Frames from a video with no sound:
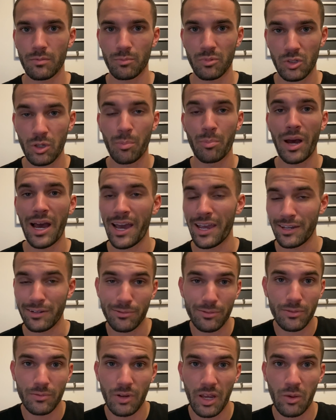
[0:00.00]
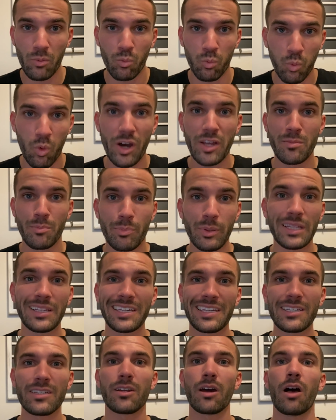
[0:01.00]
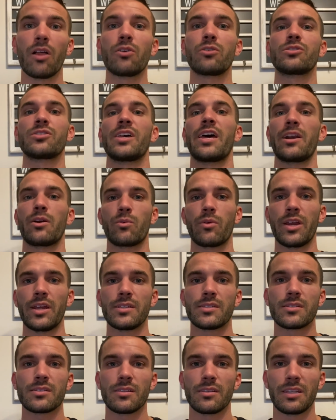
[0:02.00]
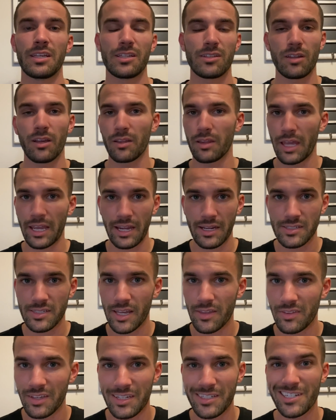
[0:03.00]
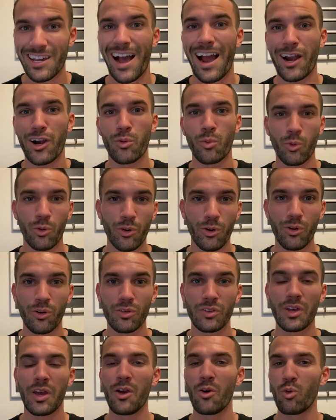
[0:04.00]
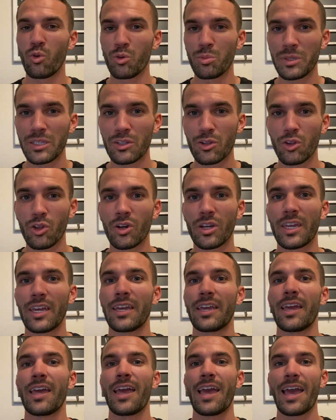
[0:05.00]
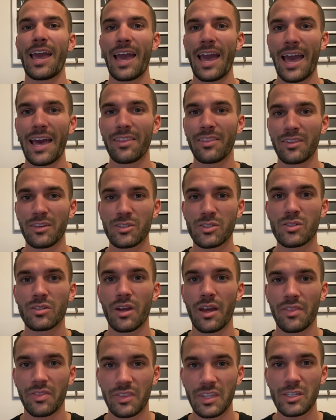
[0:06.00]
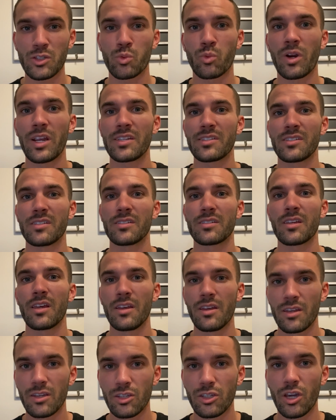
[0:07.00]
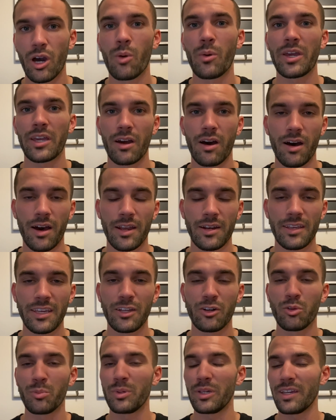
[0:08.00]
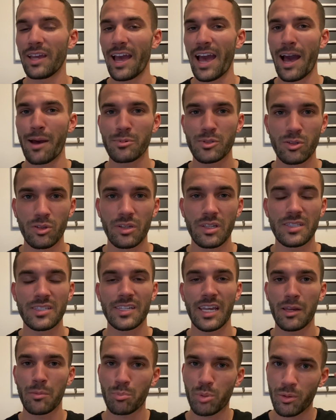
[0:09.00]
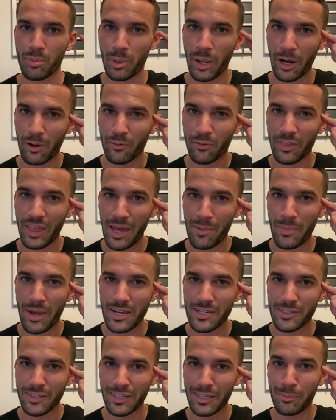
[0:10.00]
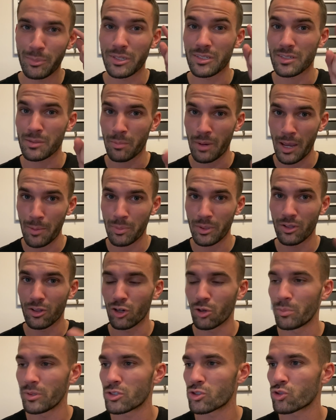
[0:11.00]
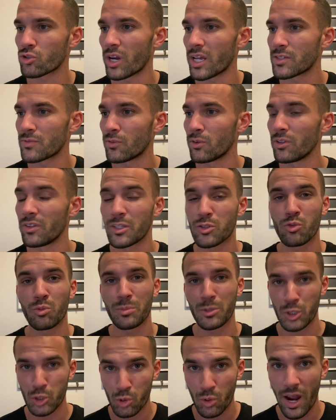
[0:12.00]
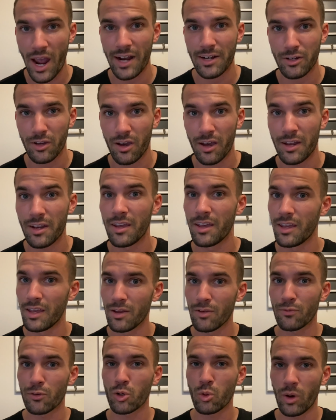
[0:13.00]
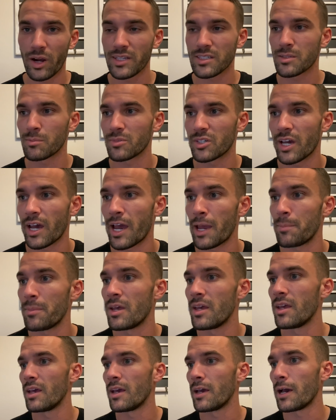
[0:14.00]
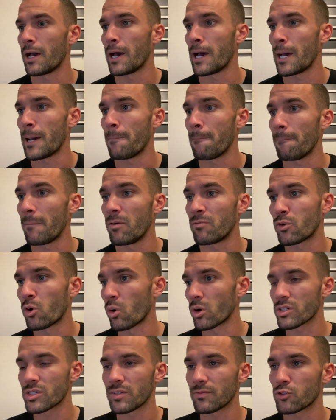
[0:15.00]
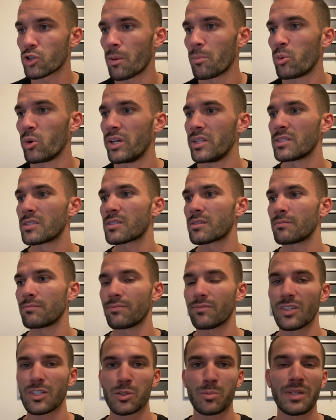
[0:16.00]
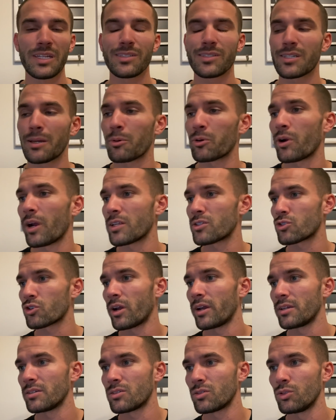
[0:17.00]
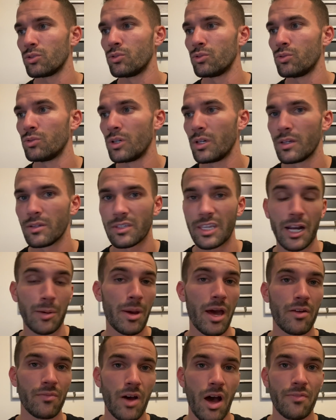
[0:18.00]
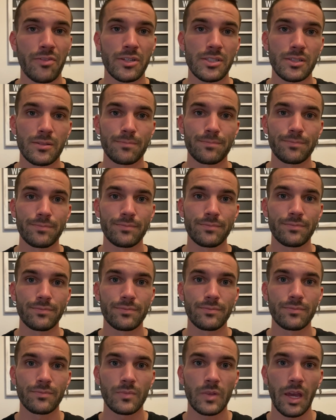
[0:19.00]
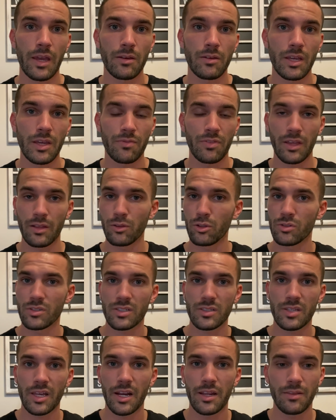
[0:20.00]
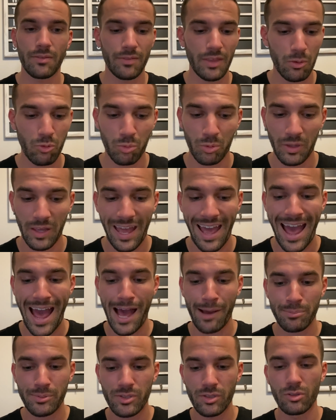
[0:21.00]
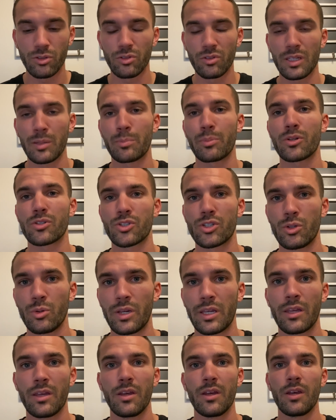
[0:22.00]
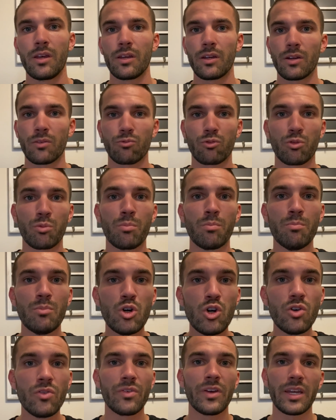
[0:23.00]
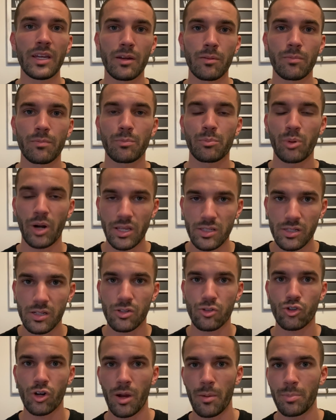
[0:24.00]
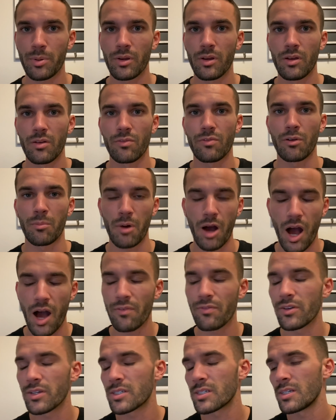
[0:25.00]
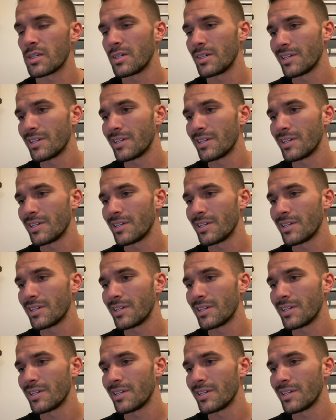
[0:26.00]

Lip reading: combined, a $1 billion Senate race. Like I said, the entire world will be looking at these races going on. It'll be absolutely insane. Prepare for that mentally because it might be a little bit stressful and this will be dragged on for quite some time. Of course, if Trump wins, this means Democrats trying to get him out of office. Okay, if they lose the Senate, they will be absolutely pursuing removing President Trump from office.